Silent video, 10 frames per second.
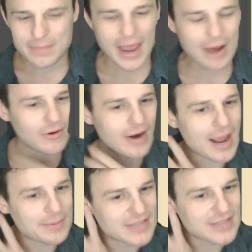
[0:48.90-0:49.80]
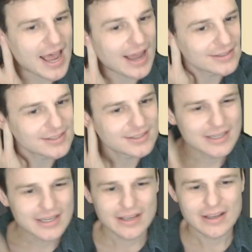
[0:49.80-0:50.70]
Power Apps at
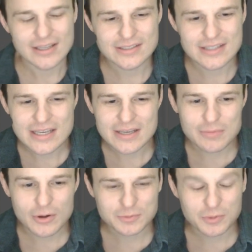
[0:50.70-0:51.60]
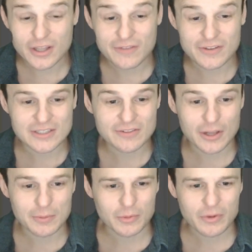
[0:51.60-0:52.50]
is the most prolific
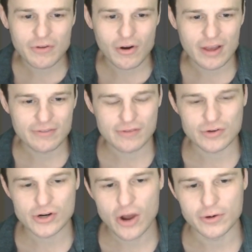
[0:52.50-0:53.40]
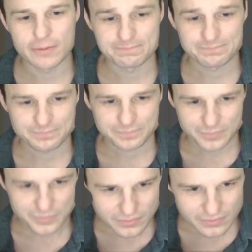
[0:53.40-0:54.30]
developer we've all have ever known.
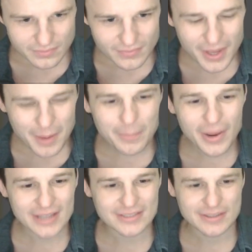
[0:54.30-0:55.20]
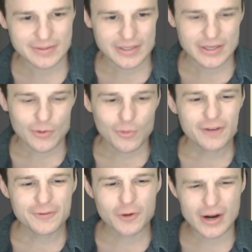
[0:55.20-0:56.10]
But
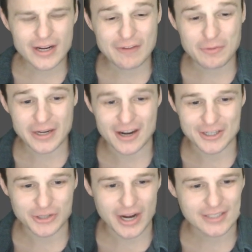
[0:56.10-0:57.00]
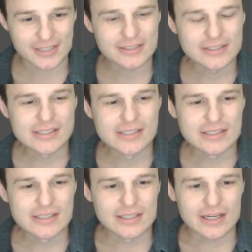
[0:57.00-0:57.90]
what if you're on a government contract?
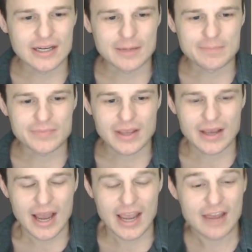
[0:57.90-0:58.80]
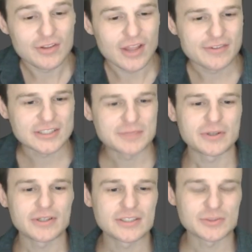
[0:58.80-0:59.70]
Um, I have a lot of
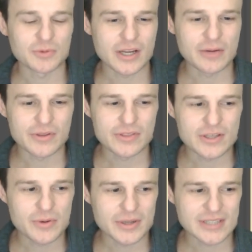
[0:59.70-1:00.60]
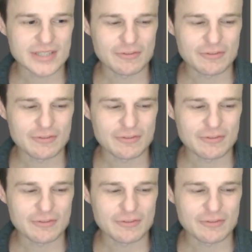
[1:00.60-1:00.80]
experience working with the US